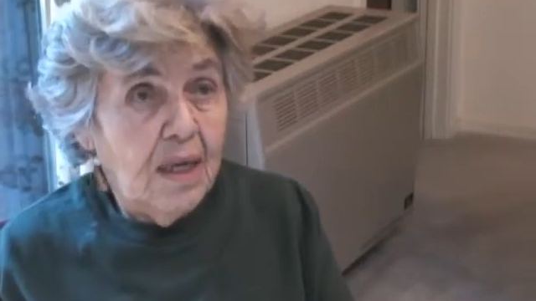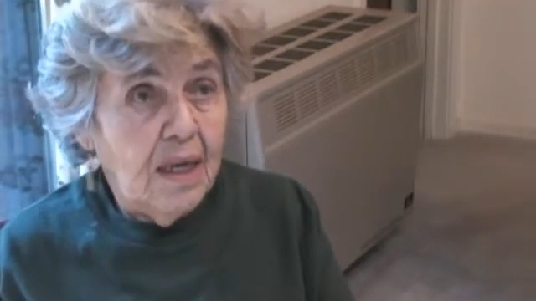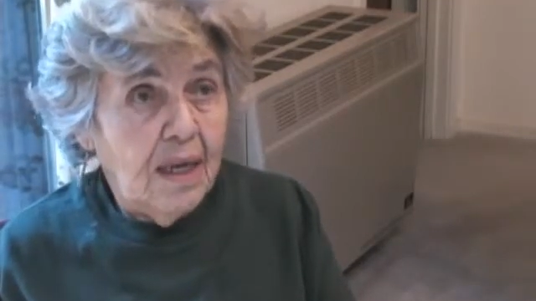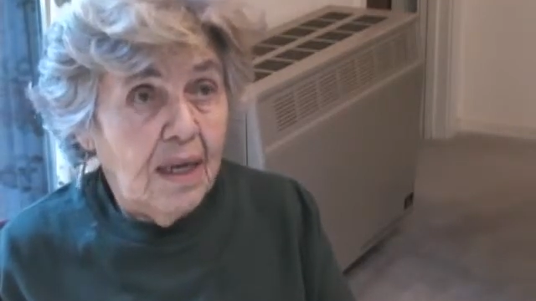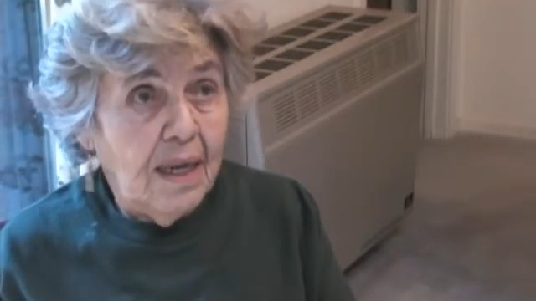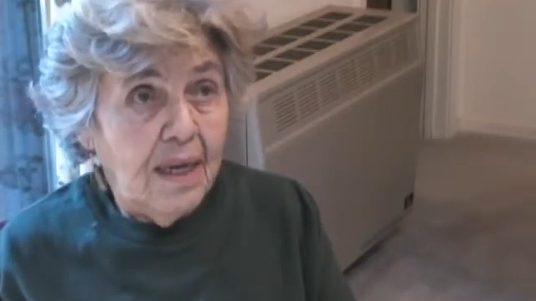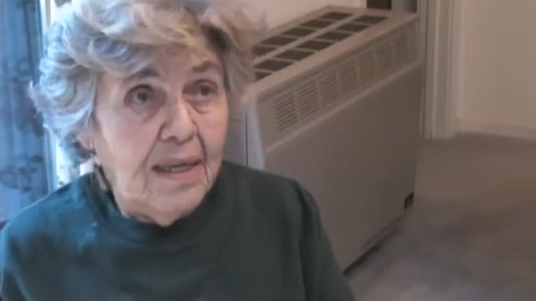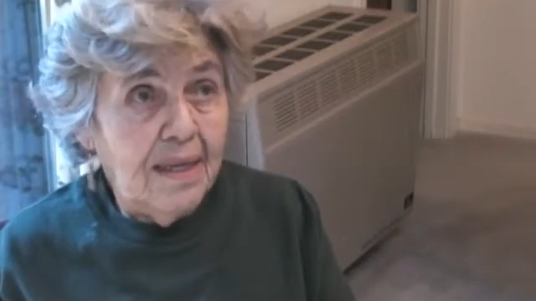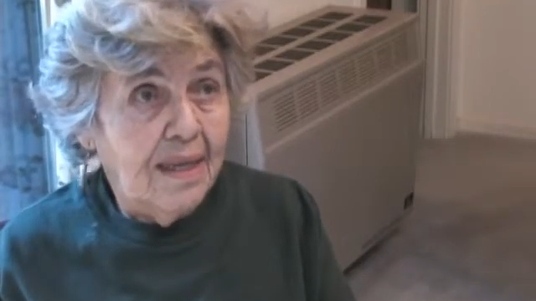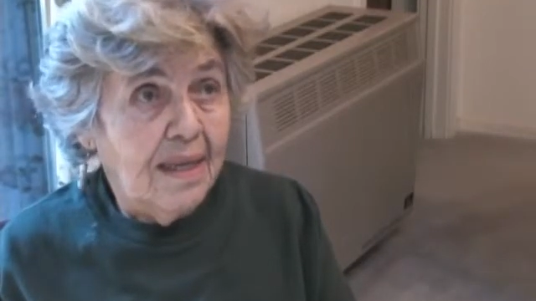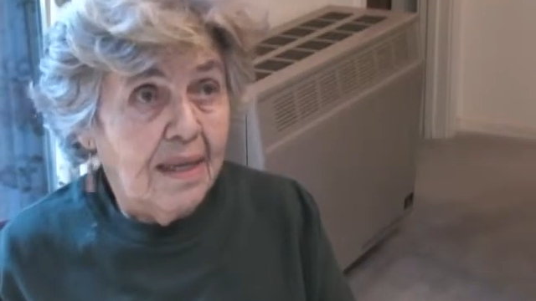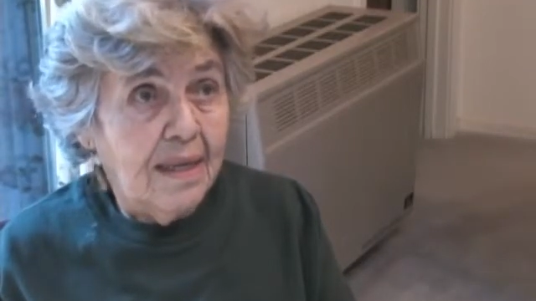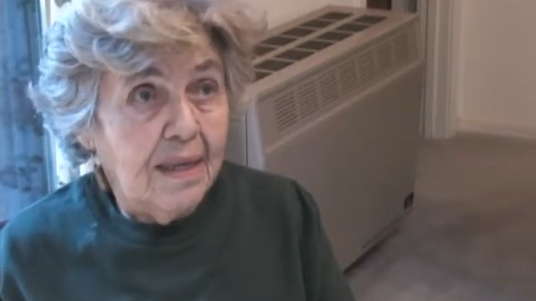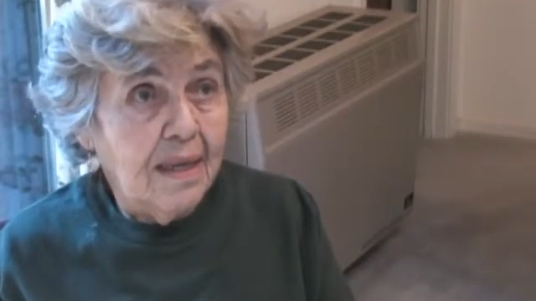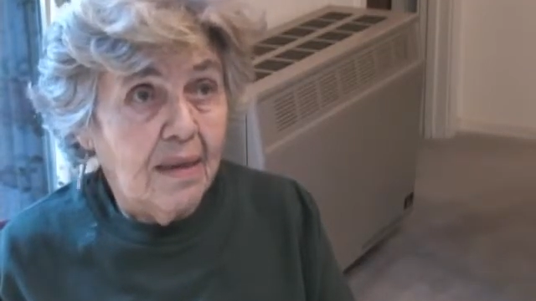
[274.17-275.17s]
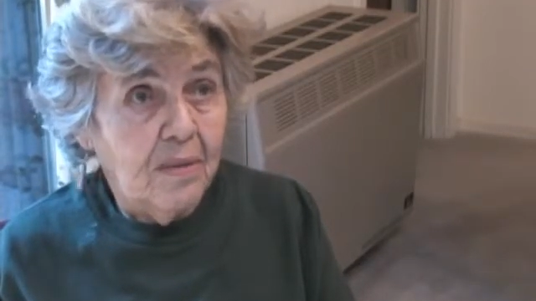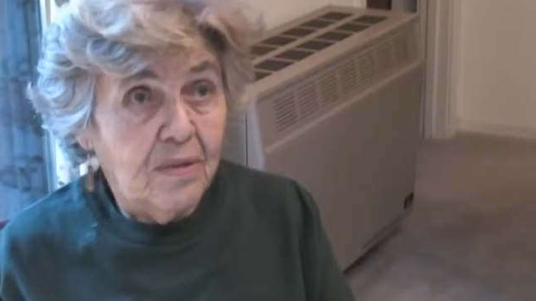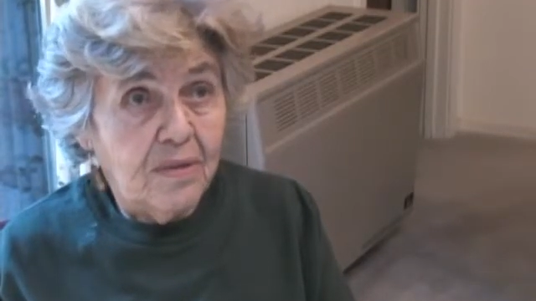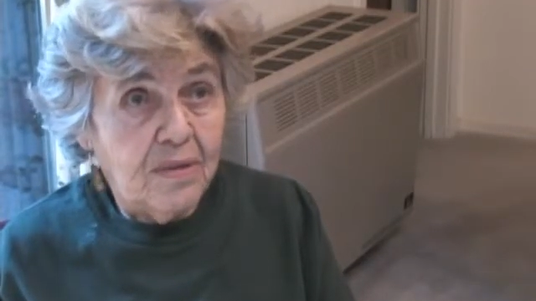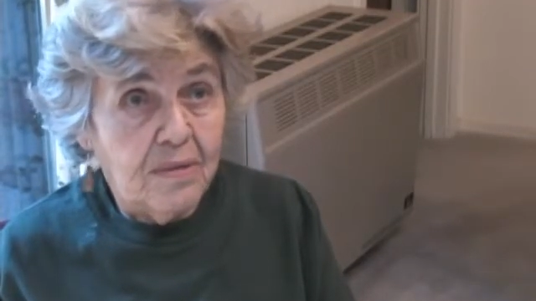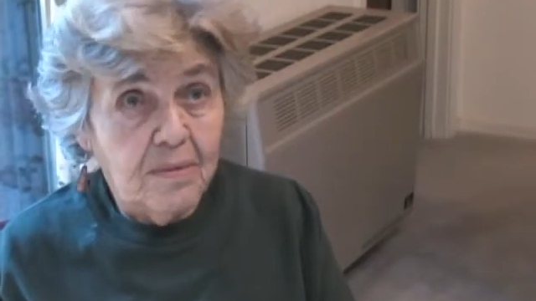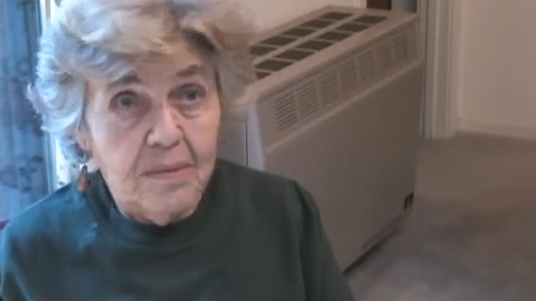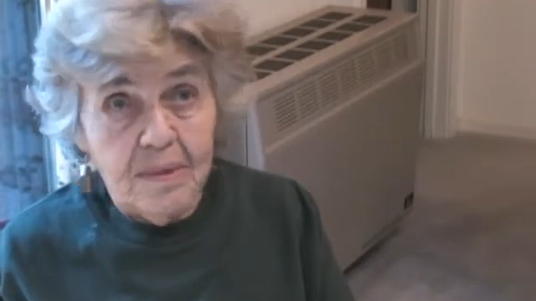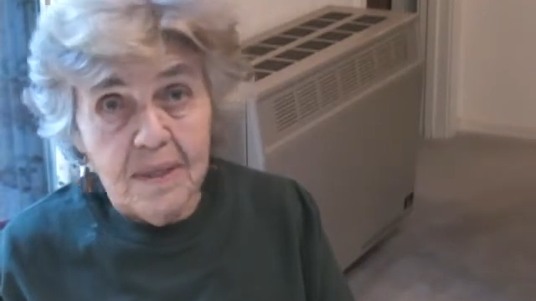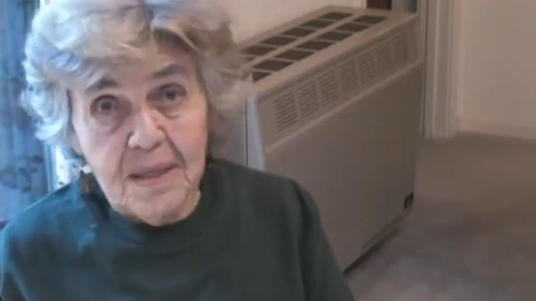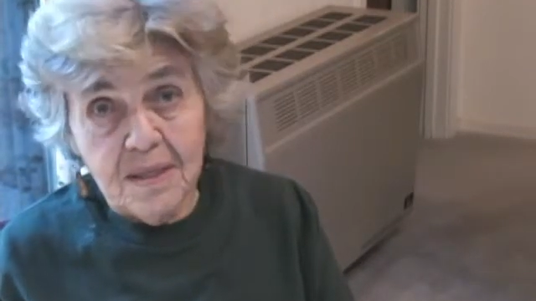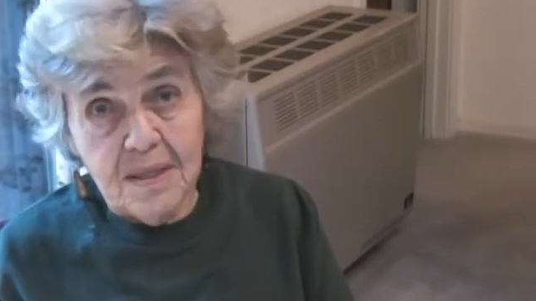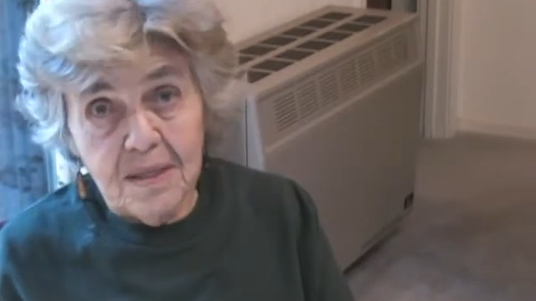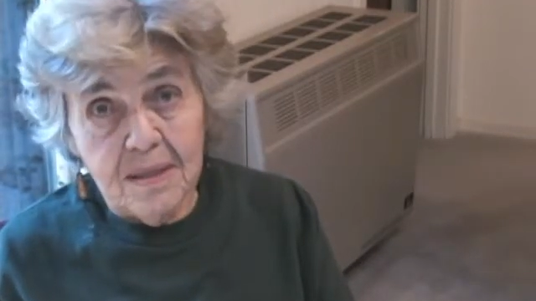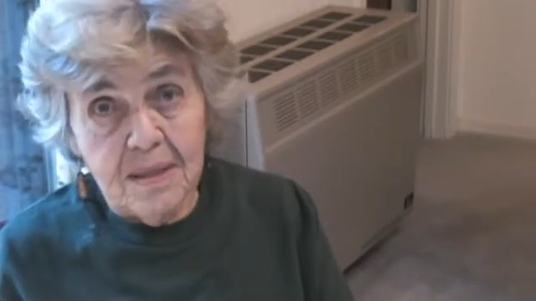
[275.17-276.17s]
and I didn't think I
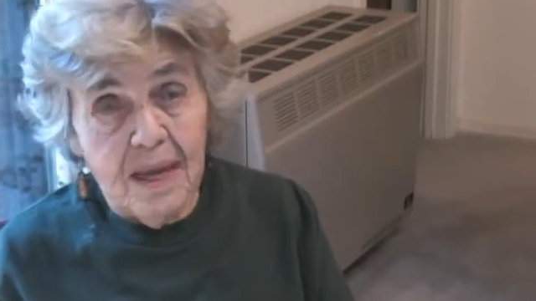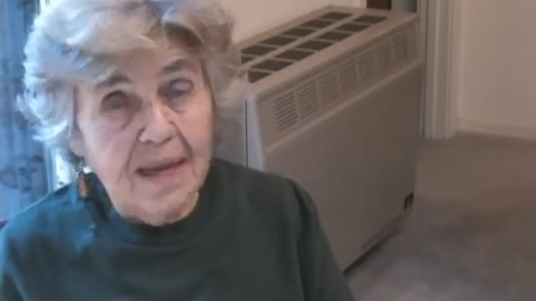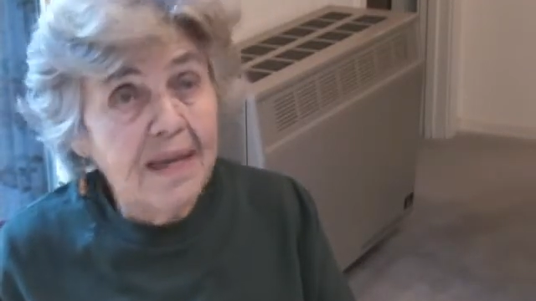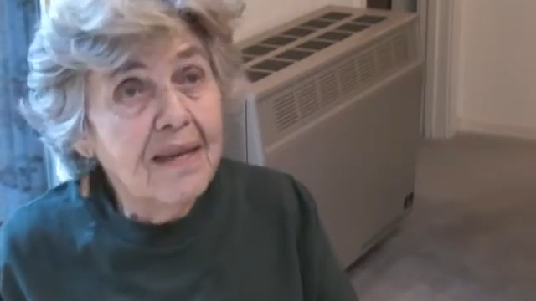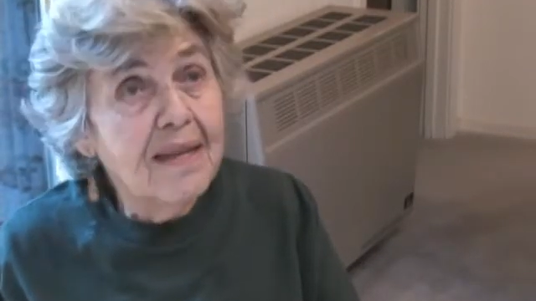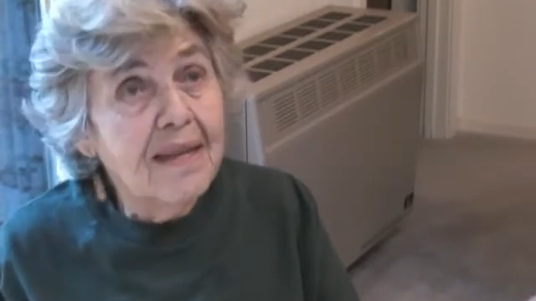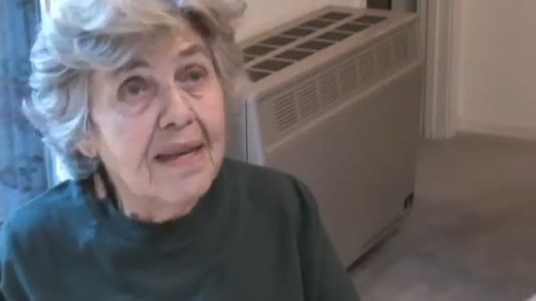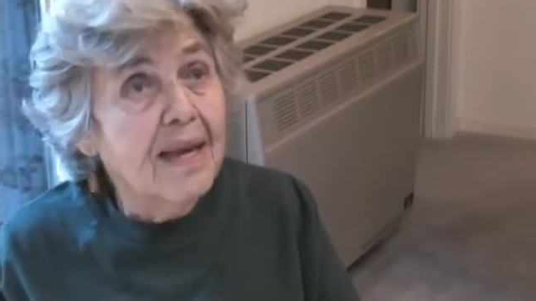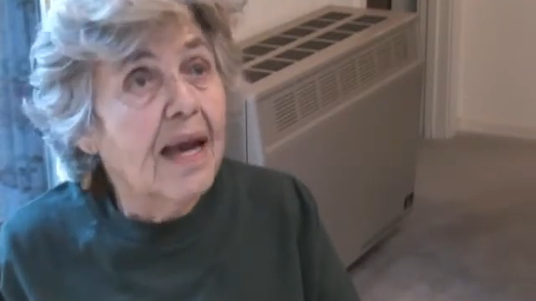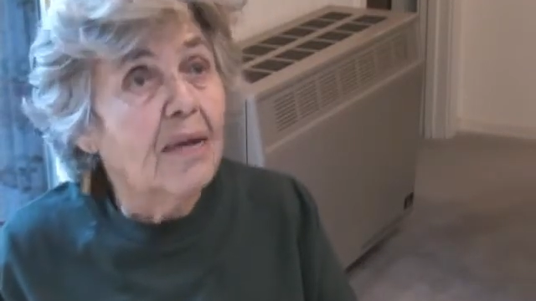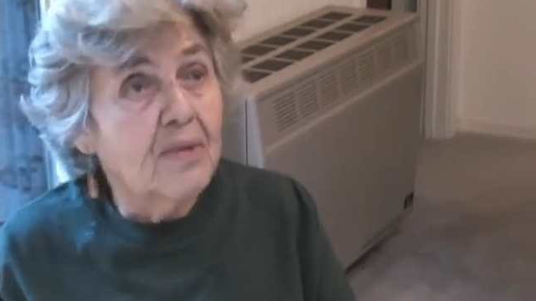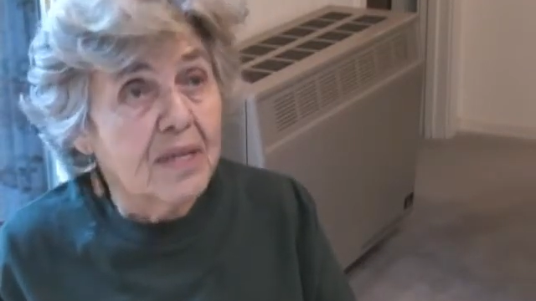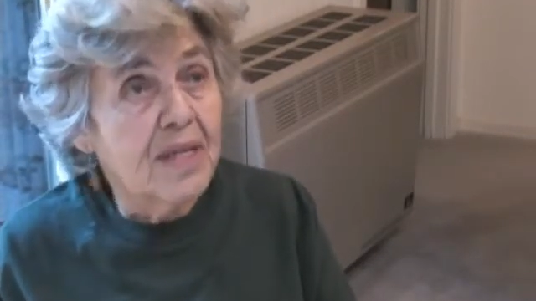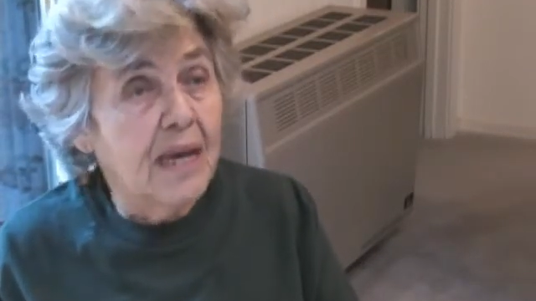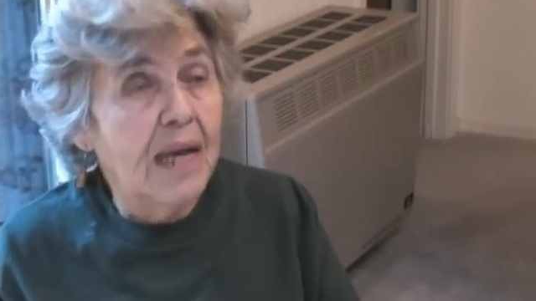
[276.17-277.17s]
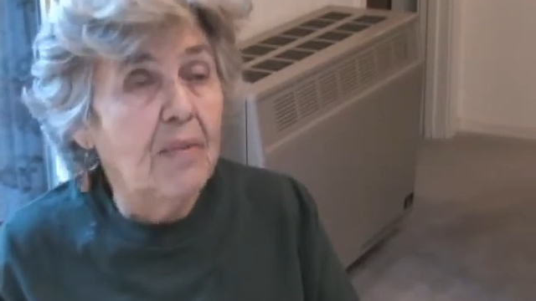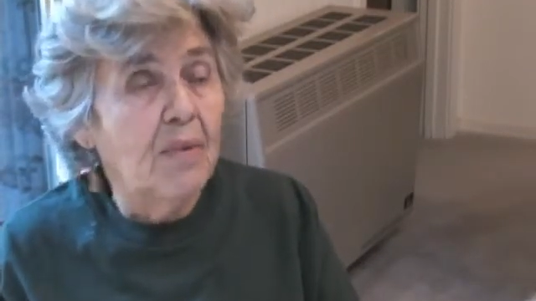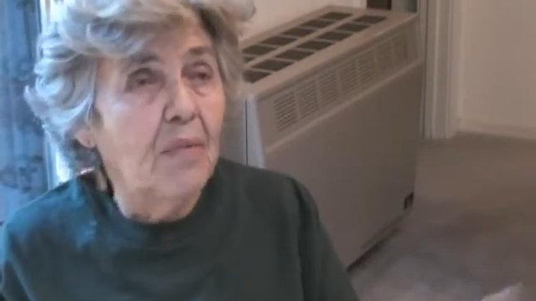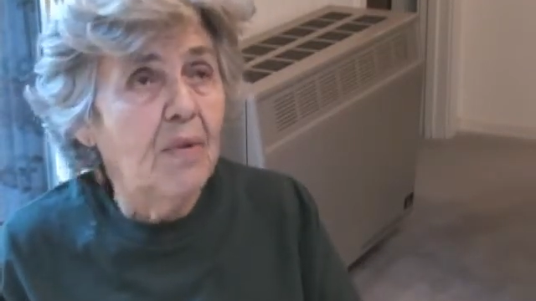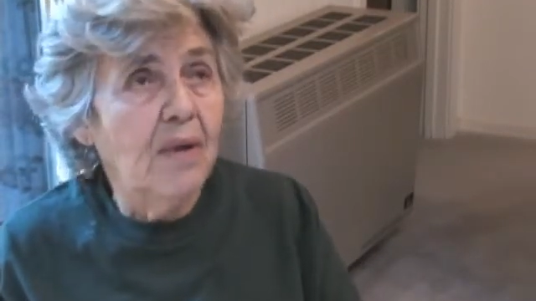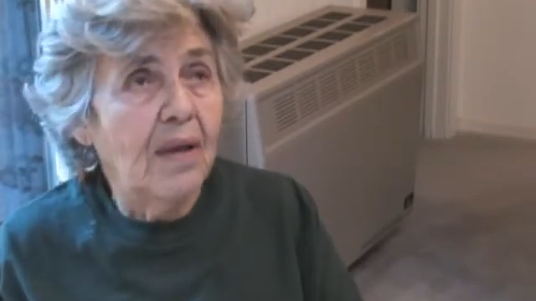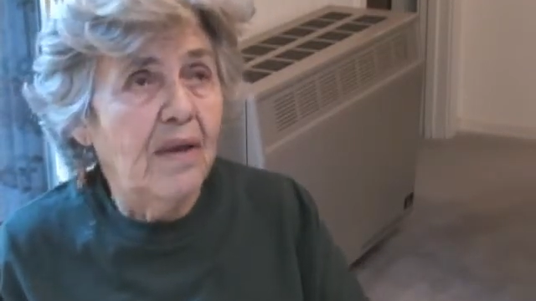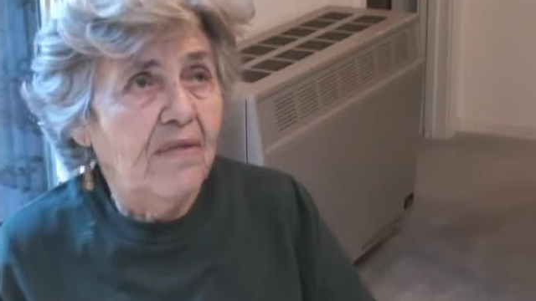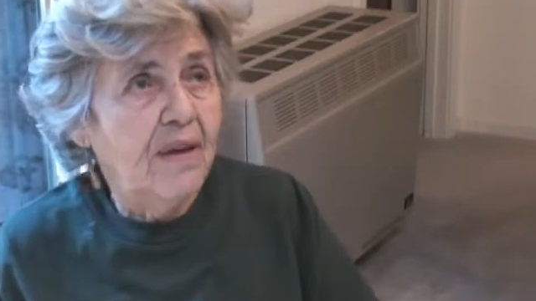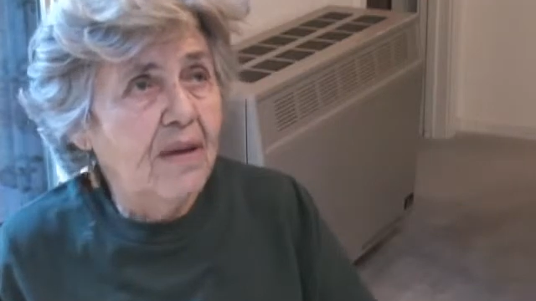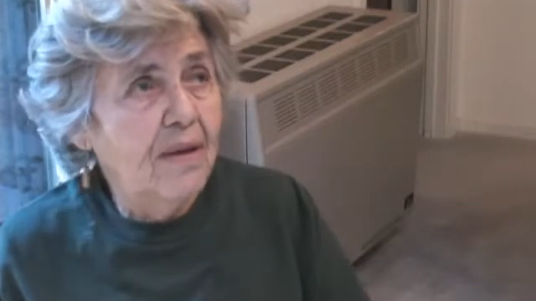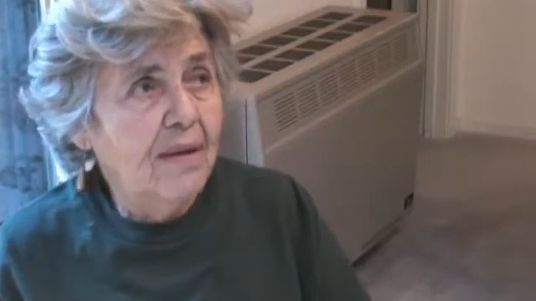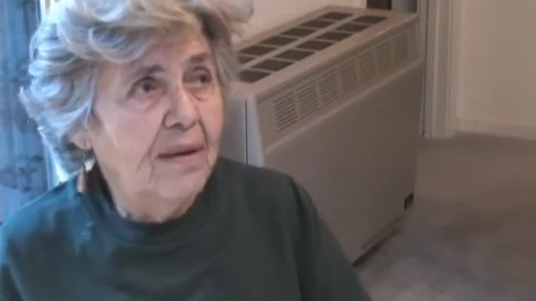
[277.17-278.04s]
was capable of it.